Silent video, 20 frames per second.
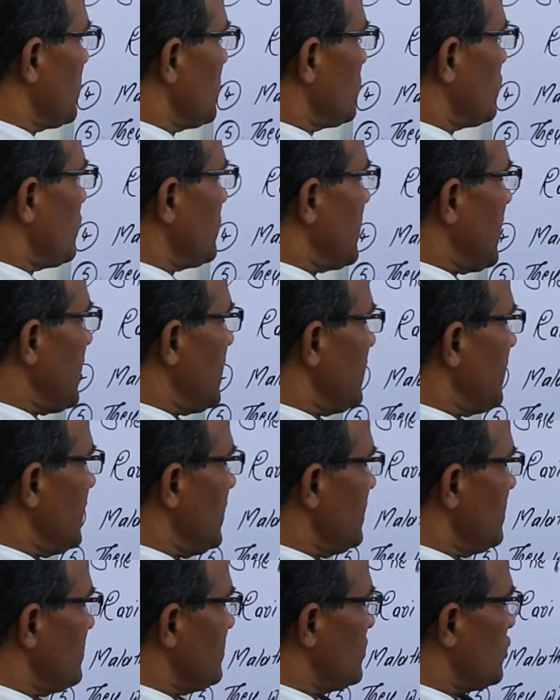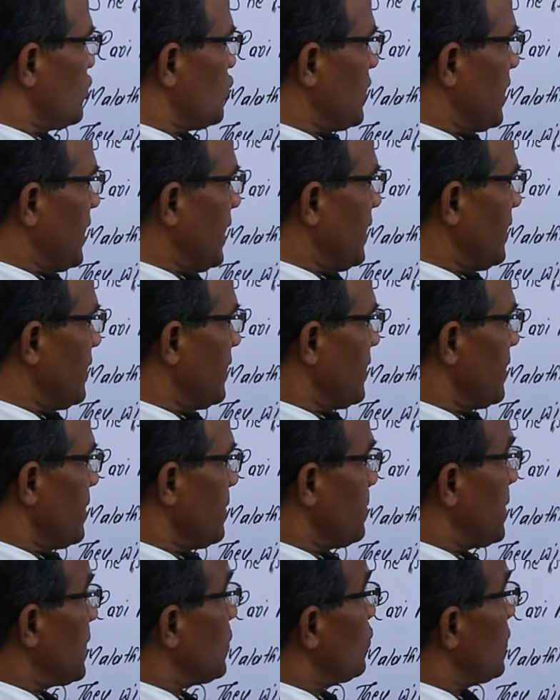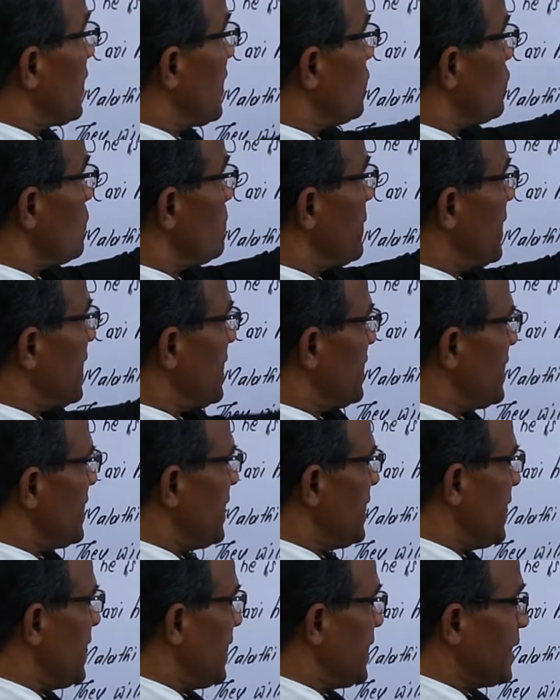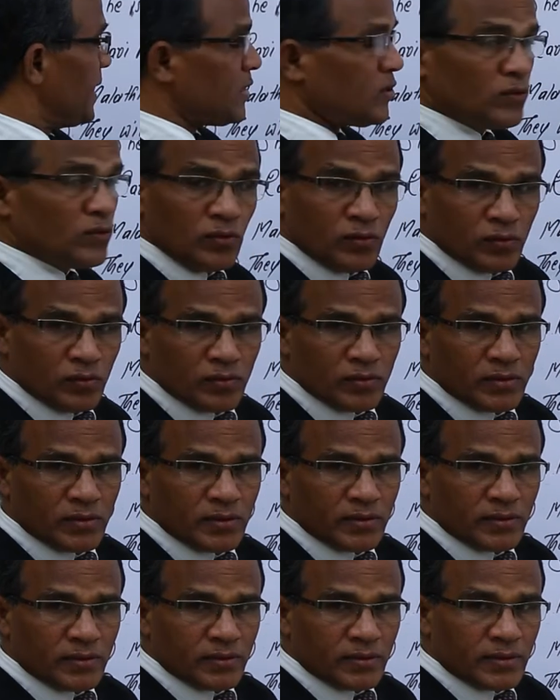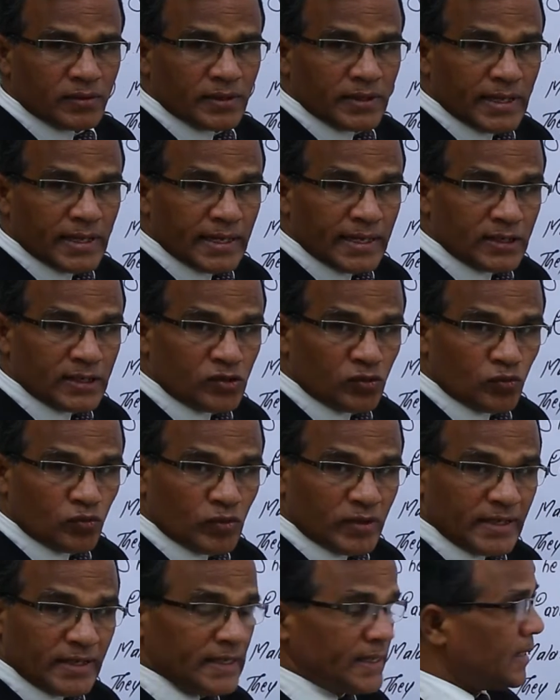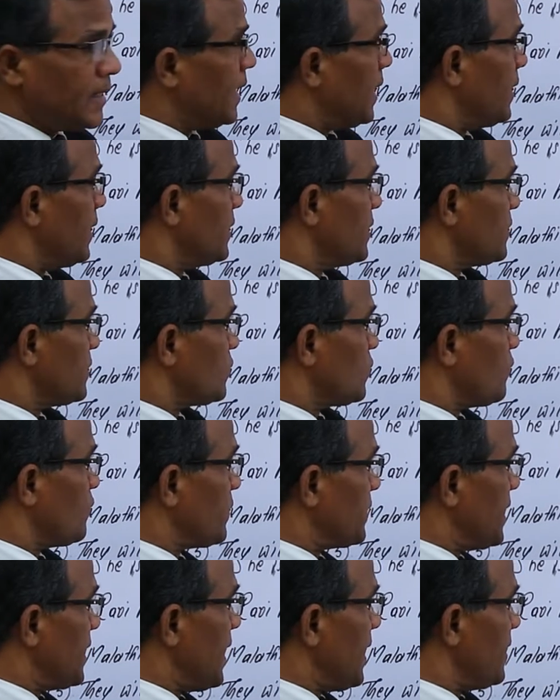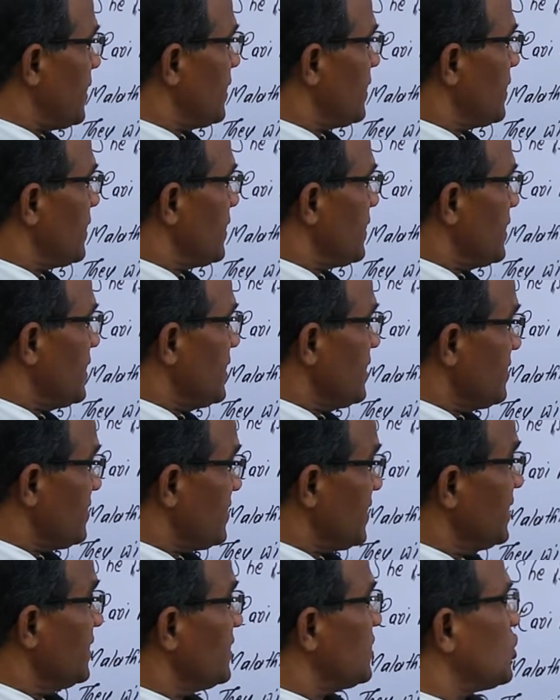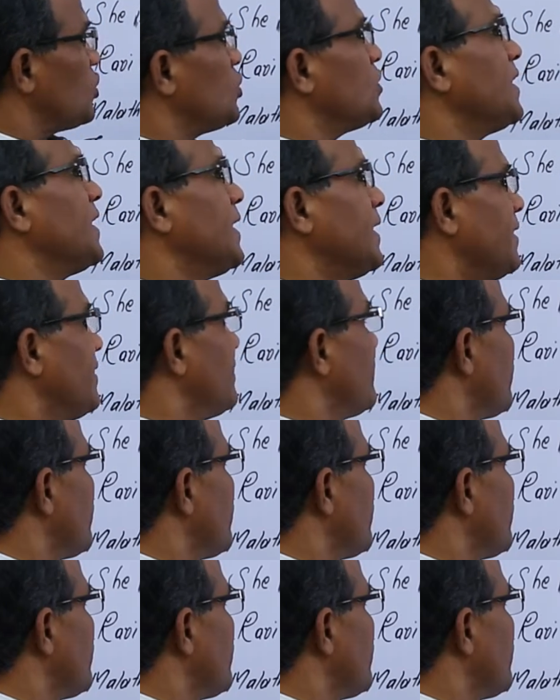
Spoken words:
So then is she. But we have to maintain negative word here. So for that, isn't she.